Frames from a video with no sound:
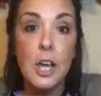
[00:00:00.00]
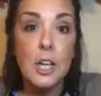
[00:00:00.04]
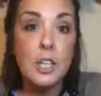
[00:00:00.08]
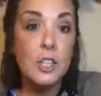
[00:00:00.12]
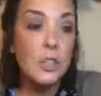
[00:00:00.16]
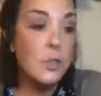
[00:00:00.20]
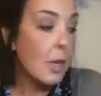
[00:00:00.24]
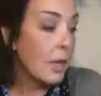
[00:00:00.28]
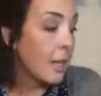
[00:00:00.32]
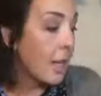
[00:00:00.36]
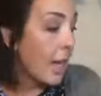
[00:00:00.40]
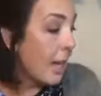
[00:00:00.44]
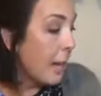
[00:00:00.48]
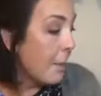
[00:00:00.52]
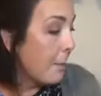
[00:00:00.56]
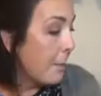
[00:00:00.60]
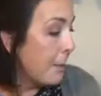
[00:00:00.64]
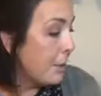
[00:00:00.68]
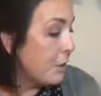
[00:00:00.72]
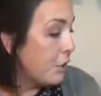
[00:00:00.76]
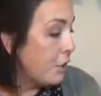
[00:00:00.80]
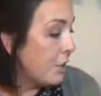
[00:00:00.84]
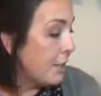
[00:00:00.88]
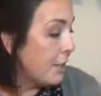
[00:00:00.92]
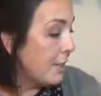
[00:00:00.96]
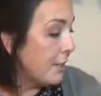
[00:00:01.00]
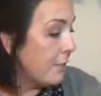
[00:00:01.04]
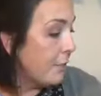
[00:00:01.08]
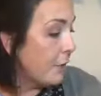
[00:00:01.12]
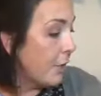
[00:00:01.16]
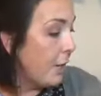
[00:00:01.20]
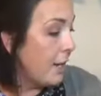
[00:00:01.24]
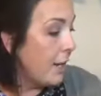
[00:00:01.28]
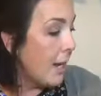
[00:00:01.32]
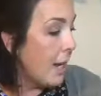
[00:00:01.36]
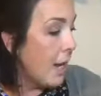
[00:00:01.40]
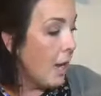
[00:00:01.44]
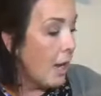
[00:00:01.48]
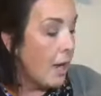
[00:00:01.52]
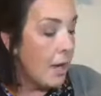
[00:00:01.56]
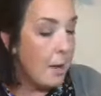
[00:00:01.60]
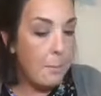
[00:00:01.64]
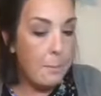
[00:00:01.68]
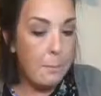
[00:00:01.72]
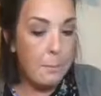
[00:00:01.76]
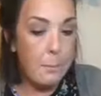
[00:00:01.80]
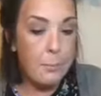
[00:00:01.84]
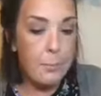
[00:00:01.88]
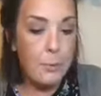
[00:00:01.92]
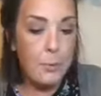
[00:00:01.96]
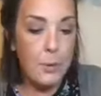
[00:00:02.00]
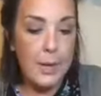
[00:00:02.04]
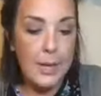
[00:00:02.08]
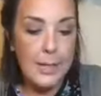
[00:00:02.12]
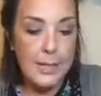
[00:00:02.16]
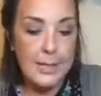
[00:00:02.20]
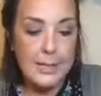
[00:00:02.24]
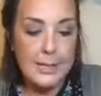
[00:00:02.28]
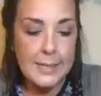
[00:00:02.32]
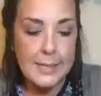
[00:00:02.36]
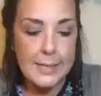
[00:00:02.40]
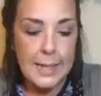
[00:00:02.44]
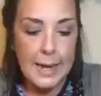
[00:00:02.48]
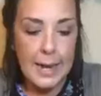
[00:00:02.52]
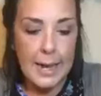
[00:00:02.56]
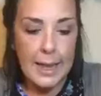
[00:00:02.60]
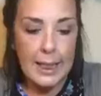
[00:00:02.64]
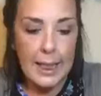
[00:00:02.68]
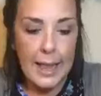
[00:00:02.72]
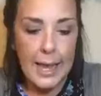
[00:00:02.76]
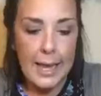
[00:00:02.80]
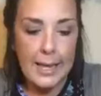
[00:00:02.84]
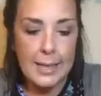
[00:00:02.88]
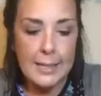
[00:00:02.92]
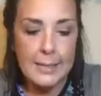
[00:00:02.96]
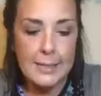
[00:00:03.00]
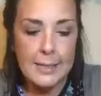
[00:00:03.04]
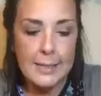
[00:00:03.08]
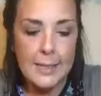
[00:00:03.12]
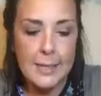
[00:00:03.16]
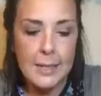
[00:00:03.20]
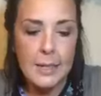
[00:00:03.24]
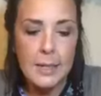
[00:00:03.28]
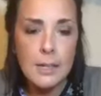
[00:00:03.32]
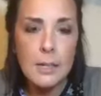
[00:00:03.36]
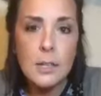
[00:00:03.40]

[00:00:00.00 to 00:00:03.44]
So I got a bunch of different prints that I liked.